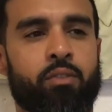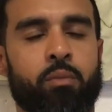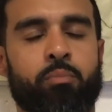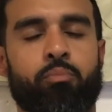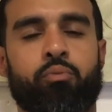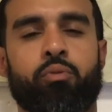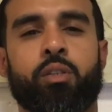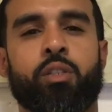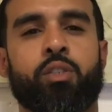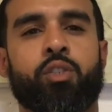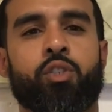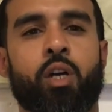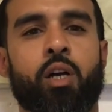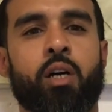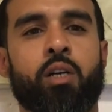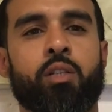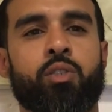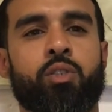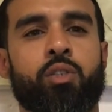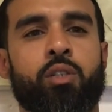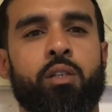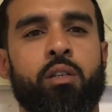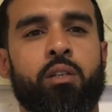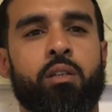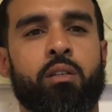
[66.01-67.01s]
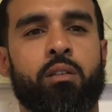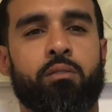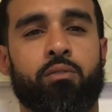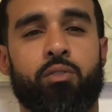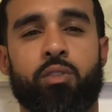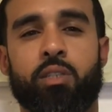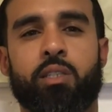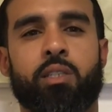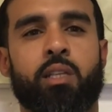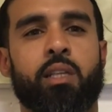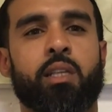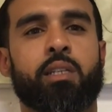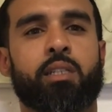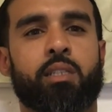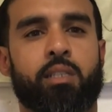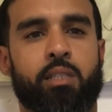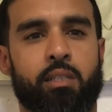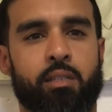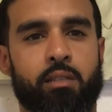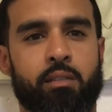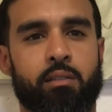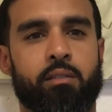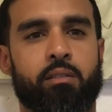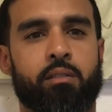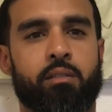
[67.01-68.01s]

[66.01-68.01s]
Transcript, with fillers: to prejudge. Just listen.